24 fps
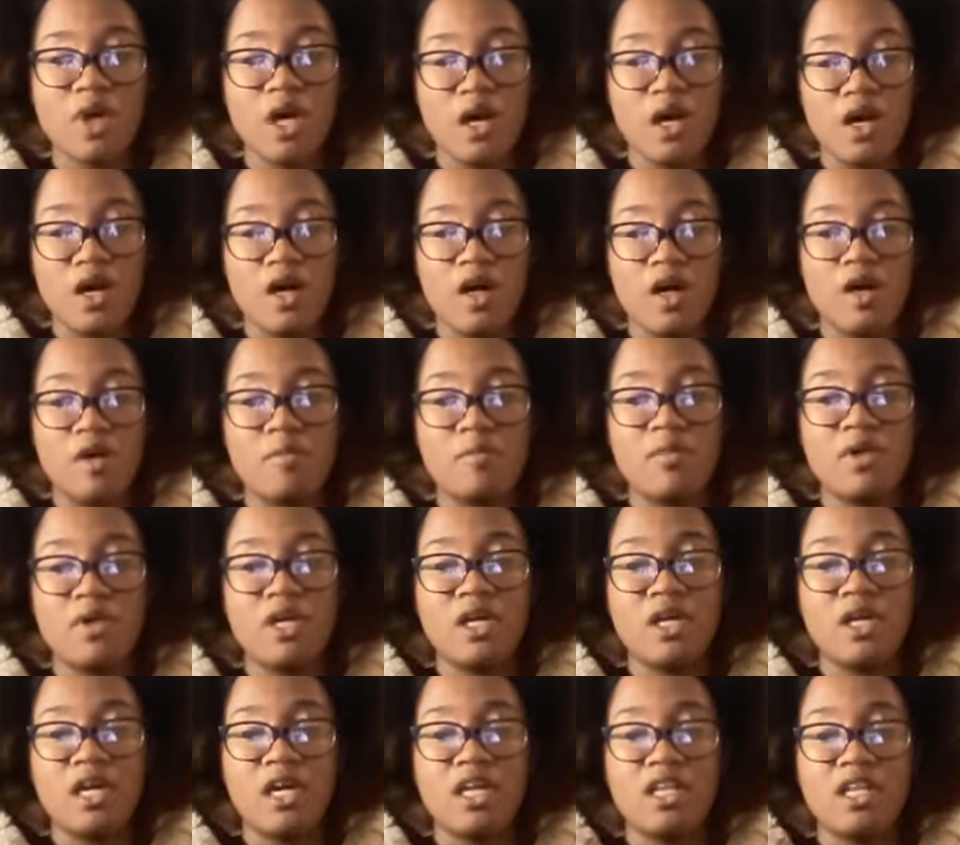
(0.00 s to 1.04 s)
And
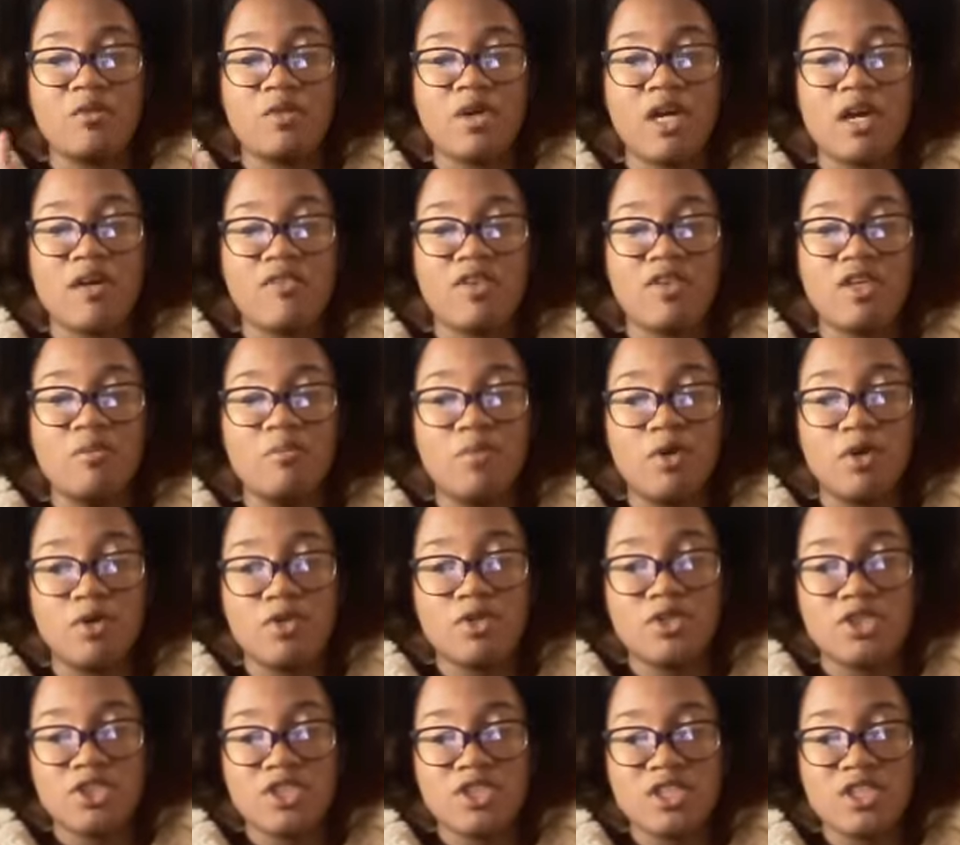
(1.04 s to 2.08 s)
then we have
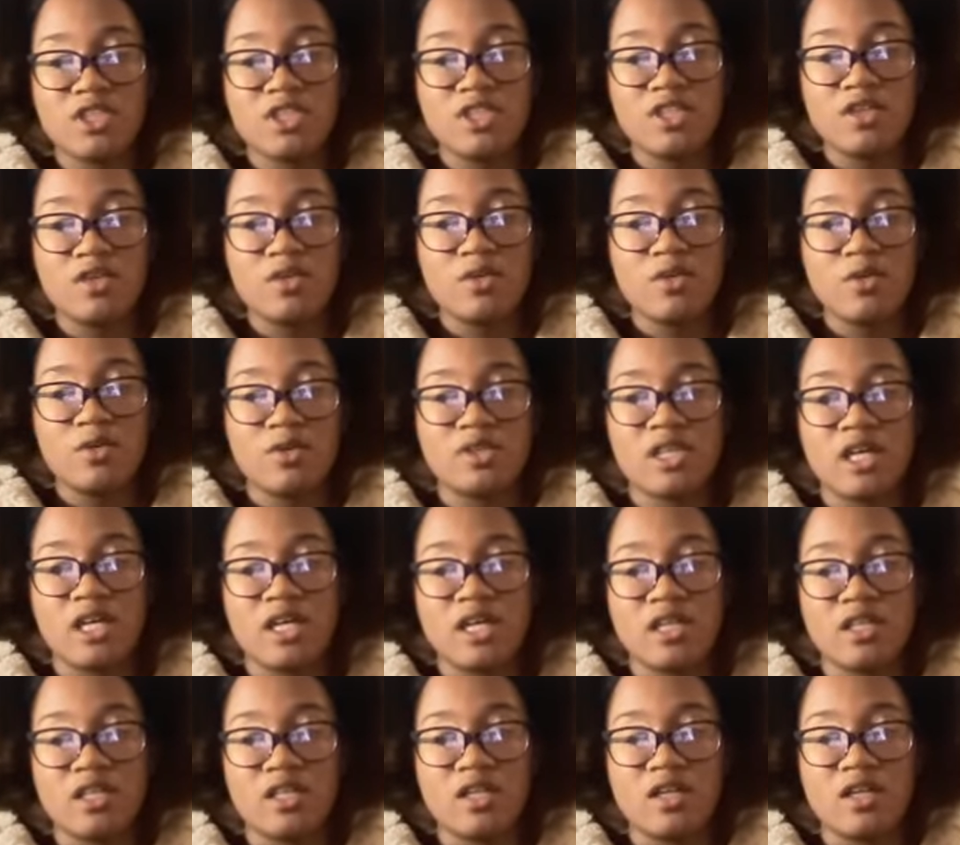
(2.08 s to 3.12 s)
Iboshi, who was
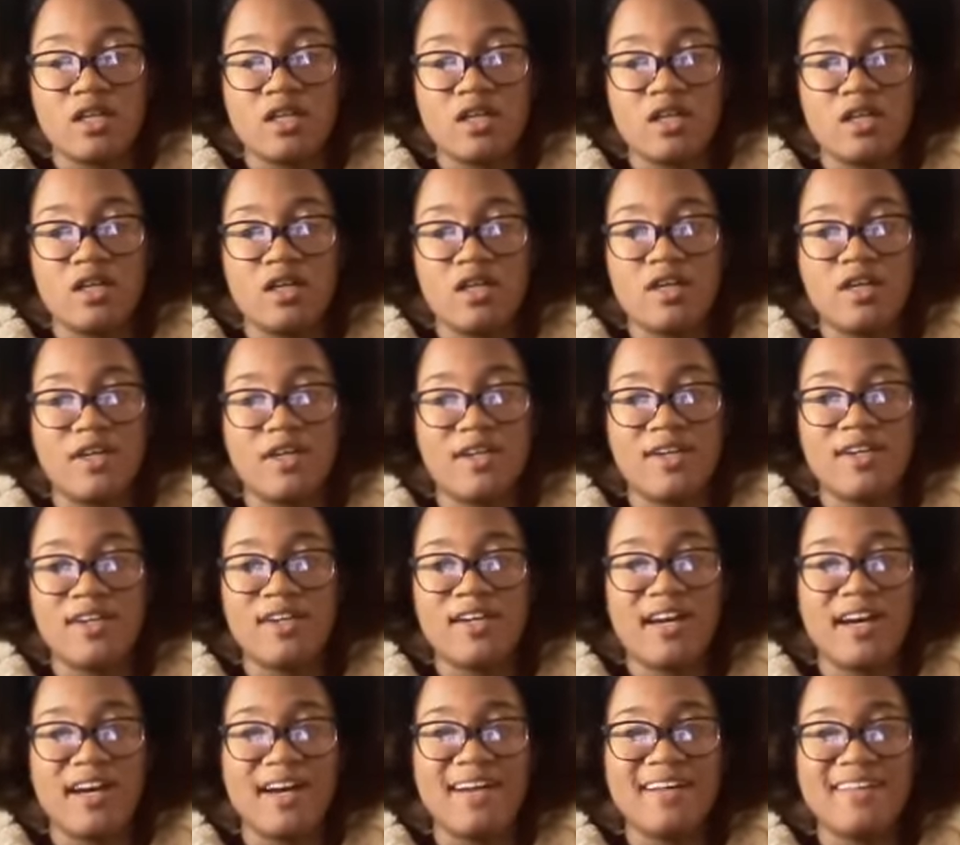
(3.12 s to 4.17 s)
like the
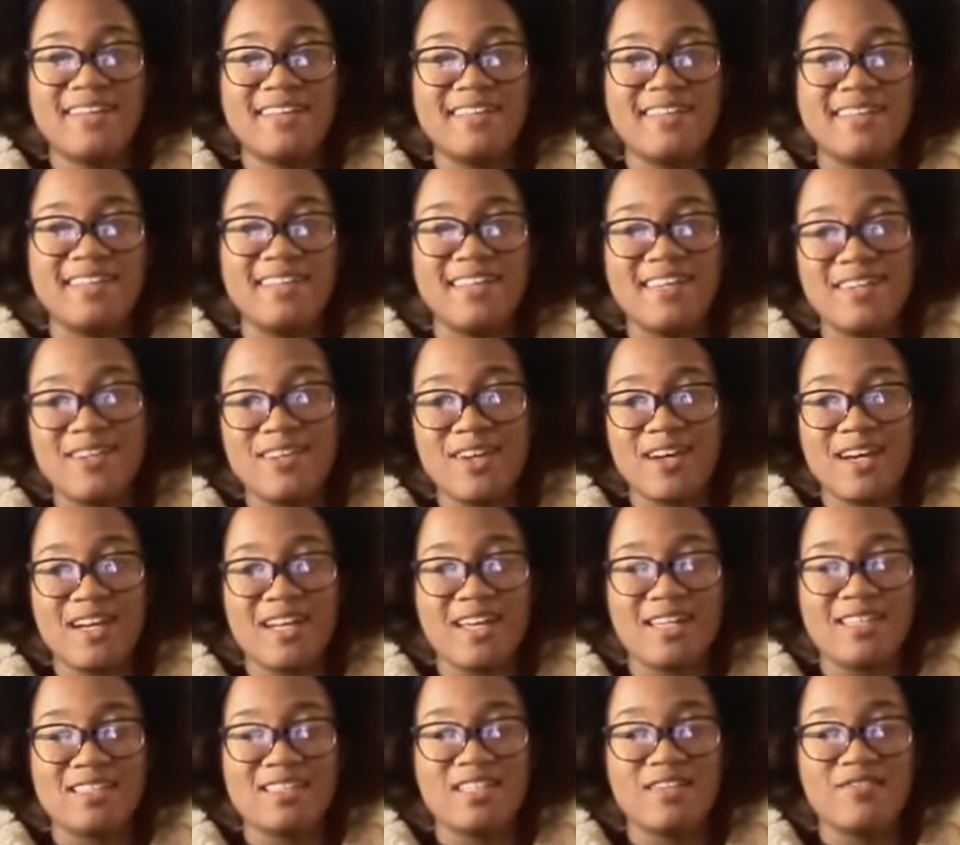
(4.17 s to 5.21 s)
leader, I
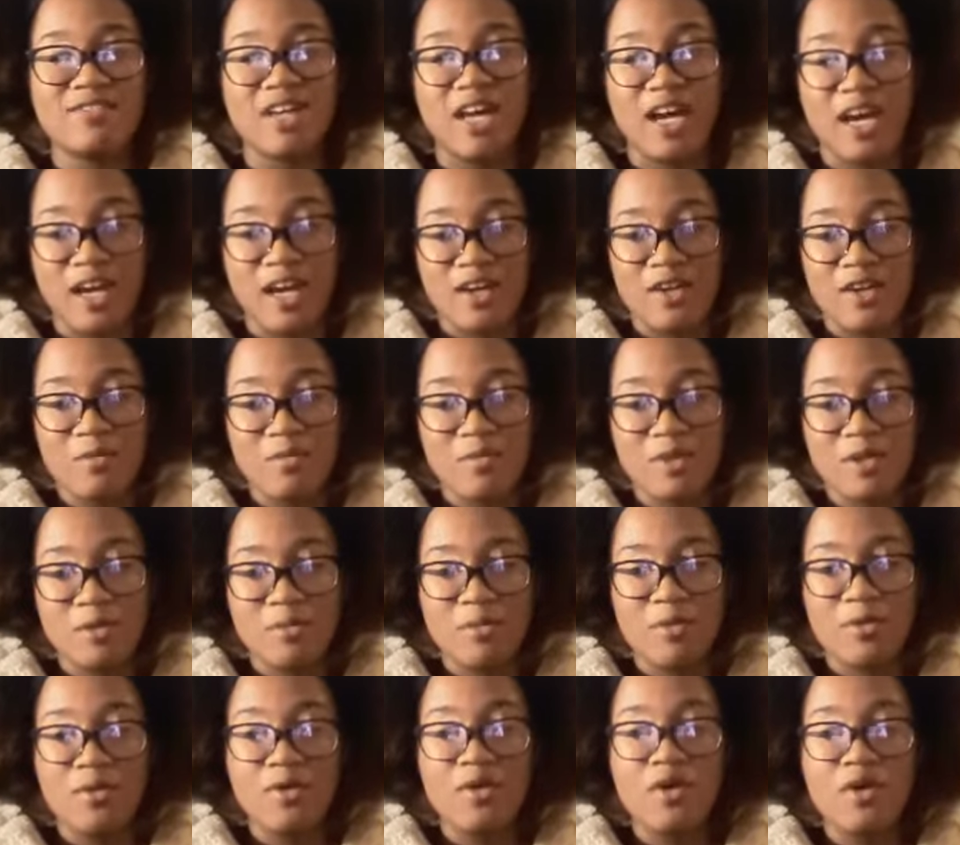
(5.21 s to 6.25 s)
guess, of the Iron
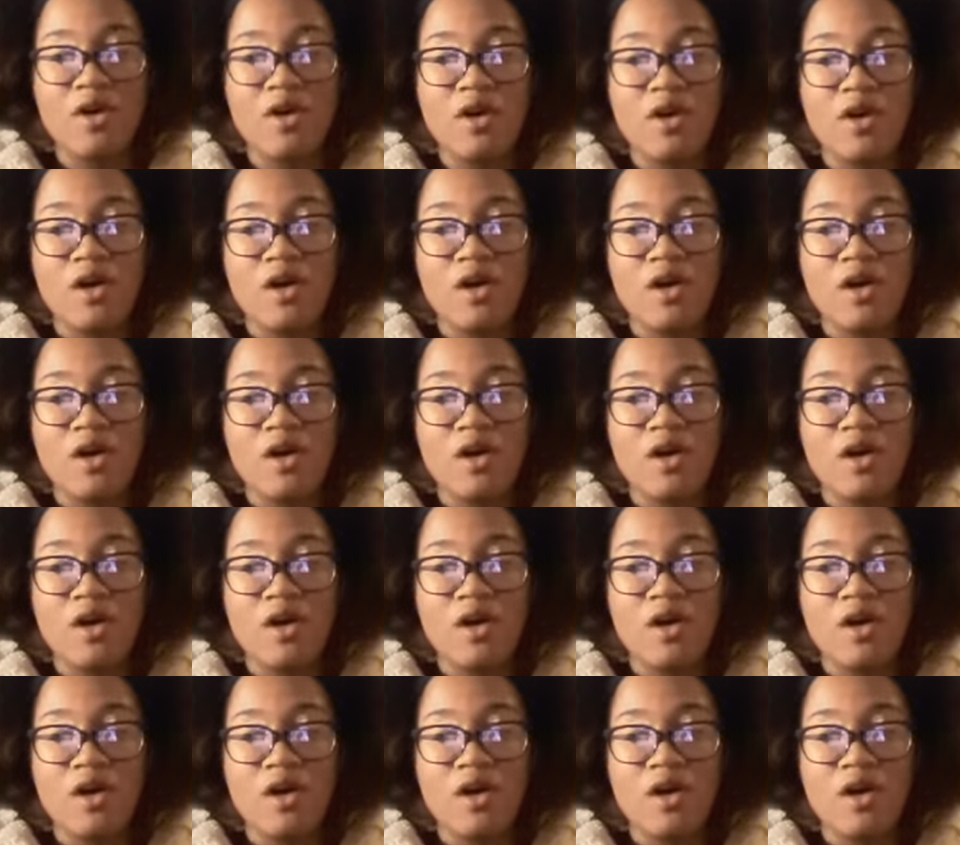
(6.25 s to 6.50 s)
people.